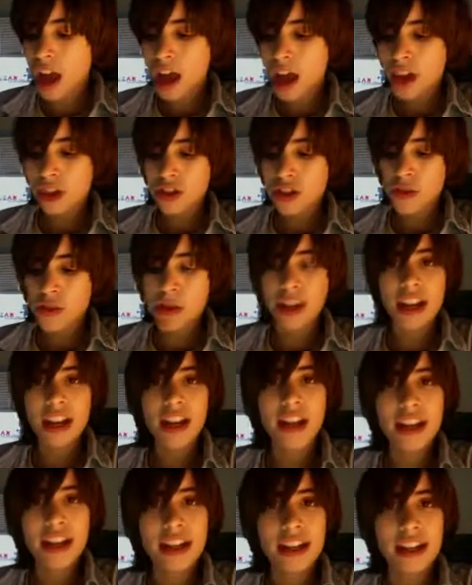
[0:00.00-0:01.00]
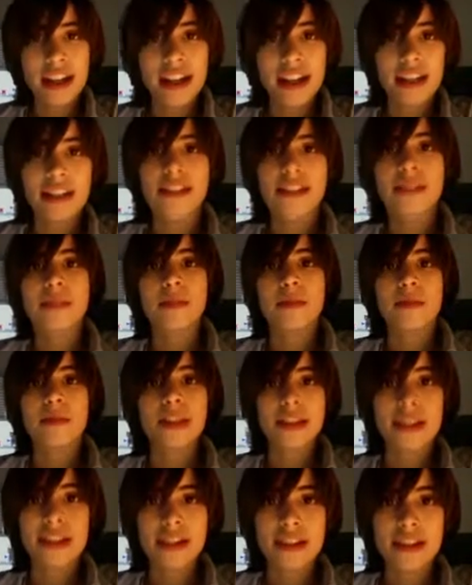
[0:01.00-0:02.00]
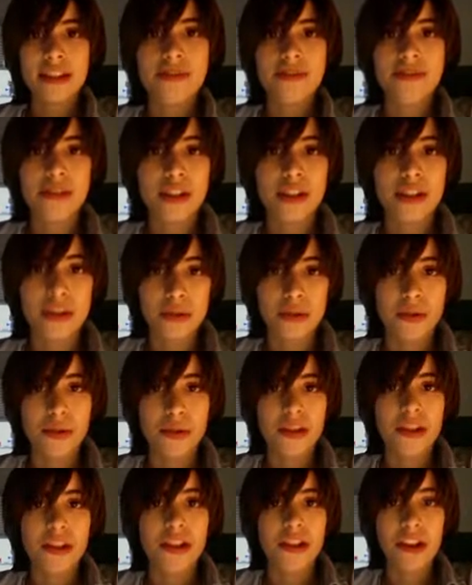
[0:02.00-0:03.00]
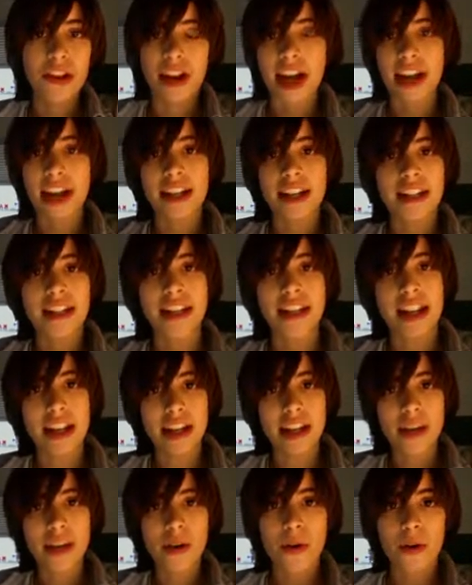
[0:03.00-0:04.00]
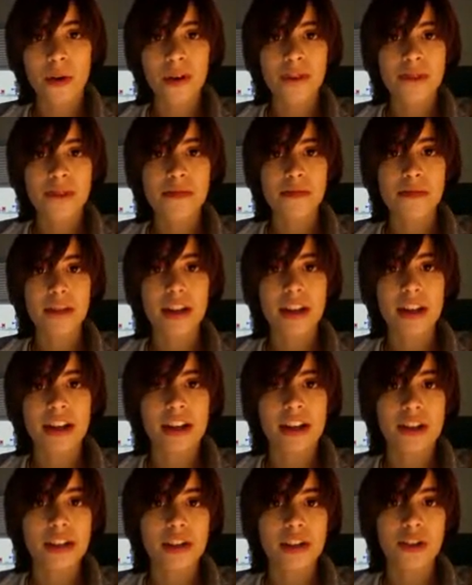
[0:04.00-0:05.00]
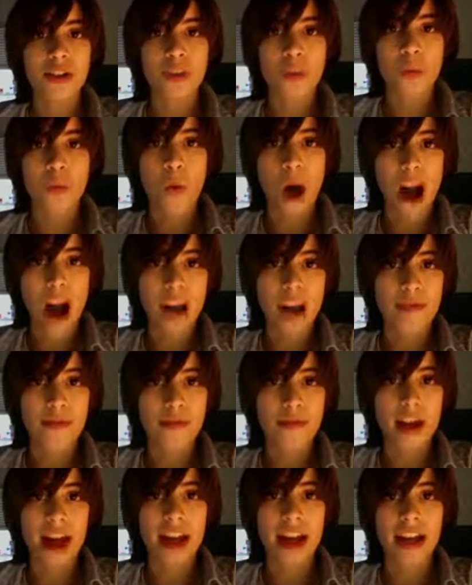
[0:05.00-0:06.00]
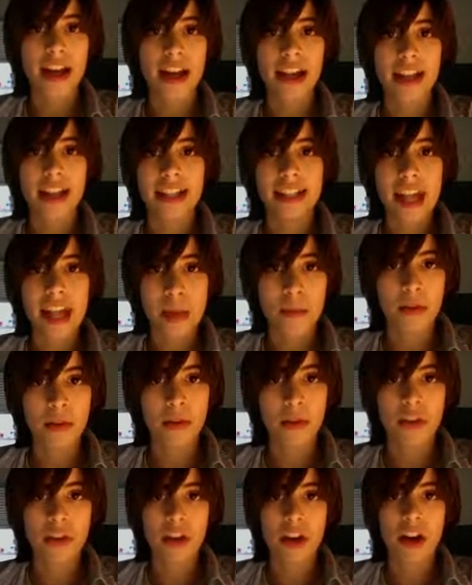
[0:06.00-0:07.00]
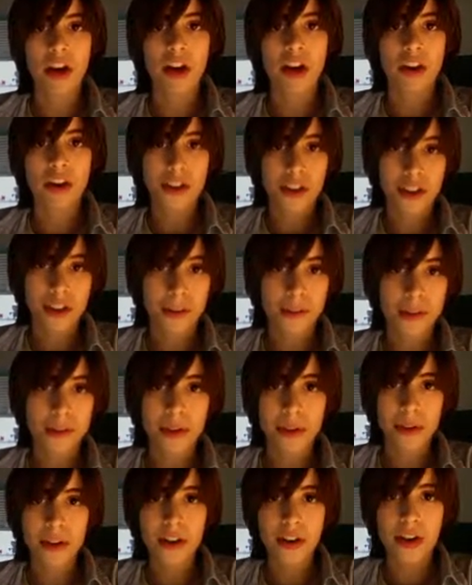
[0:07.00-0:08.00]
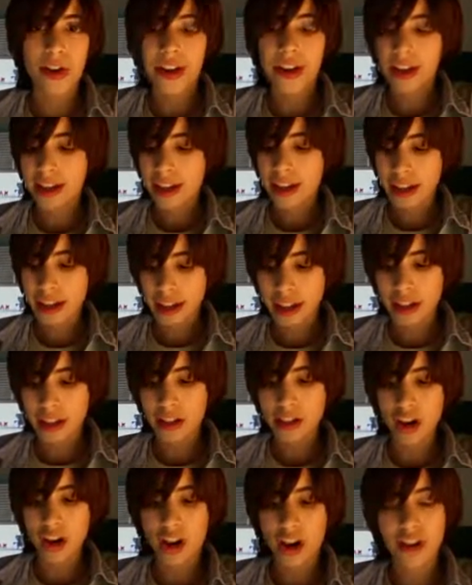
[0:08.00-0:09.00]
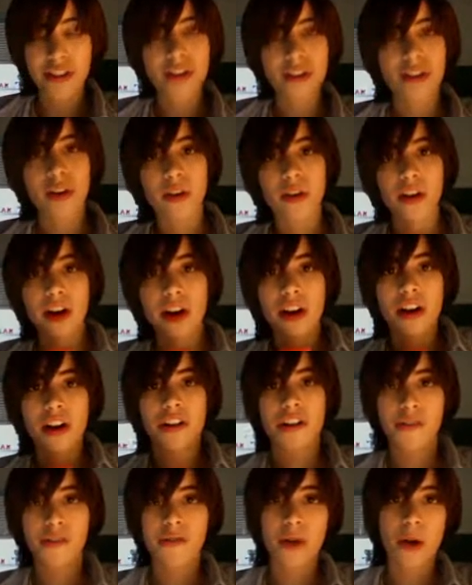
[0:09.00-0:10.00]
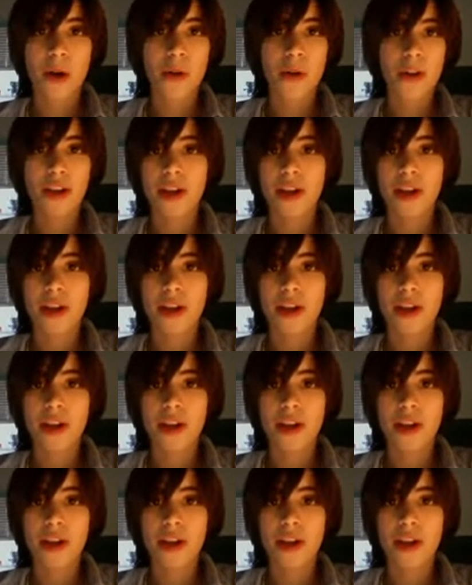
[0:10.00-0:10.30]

So what you're going to need is some easy free tools. You're not going to need any cords, but you're going to need your Wi-Fi enabled on your computer and also on your phone.